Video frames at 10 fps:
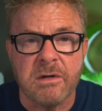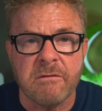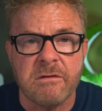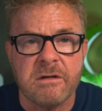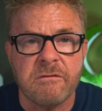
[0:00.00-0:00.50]
of
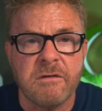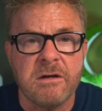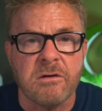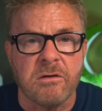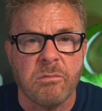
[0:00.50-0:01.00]
the
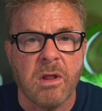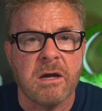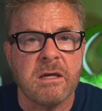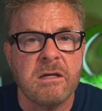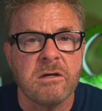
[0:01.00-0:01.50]
Defender to block
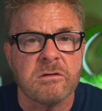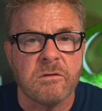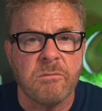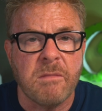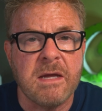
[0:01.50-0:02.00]
INEOS
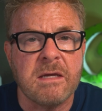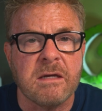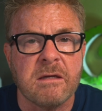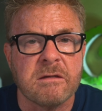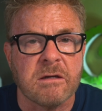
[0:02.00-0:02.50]
from
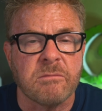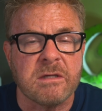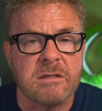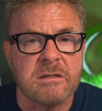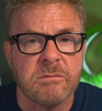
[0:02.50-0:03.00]
making something
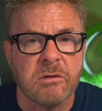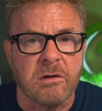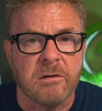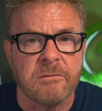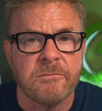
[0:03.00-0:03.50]

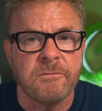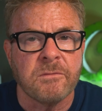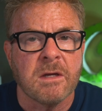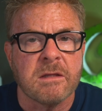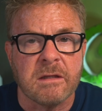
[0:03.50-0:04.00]
similar.
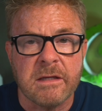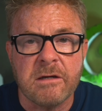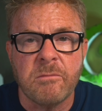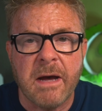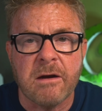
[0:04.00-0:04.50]
The legal
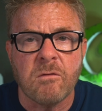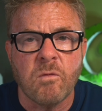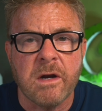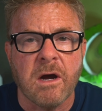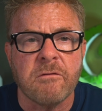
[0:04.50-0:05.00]
battle
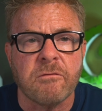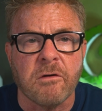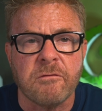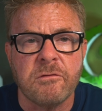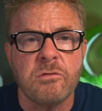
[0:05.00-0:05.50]
went on for a
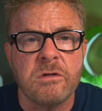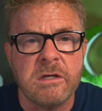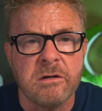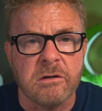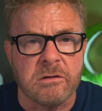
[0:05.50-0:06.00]
few
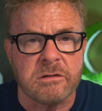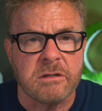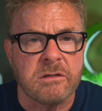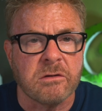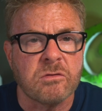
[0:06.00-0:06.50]
years
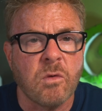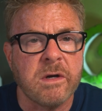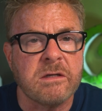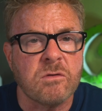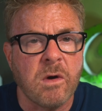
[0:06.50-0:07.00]
until
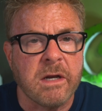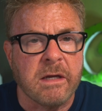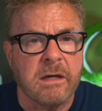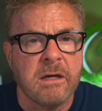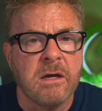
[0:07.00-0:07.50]

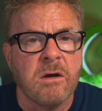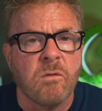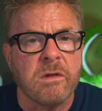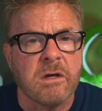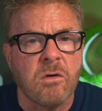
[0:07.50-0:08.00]
2020,
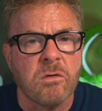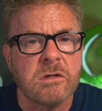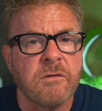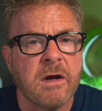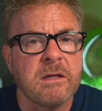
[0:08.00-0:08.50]
when the courts
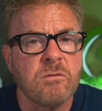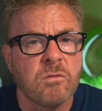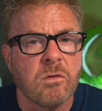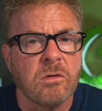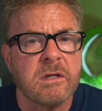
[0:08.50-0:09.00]
finally
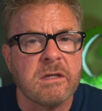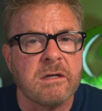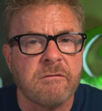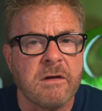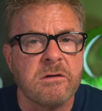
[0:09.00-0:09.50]
ruled that the
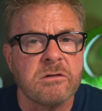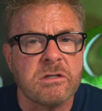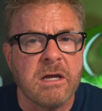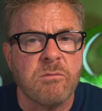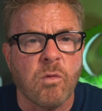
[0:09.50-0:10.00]
Defender
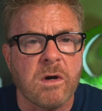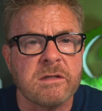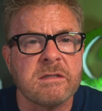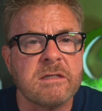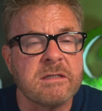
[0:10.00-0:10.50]
shape
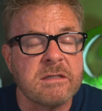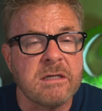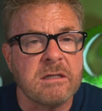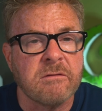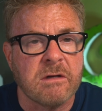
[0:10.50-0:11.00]
wasn't
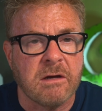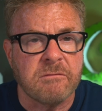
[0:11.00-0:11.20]
distinctive enough to